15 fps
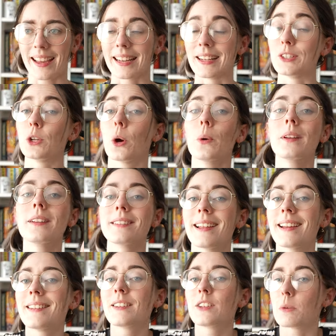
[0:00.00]
and I don't
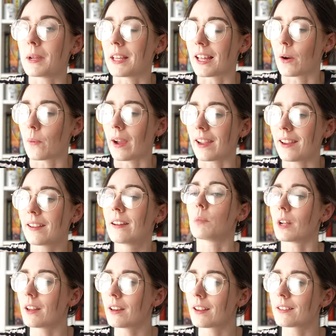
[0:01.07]
intend it to be that way,
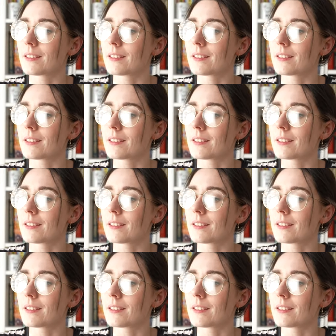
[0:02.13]
but it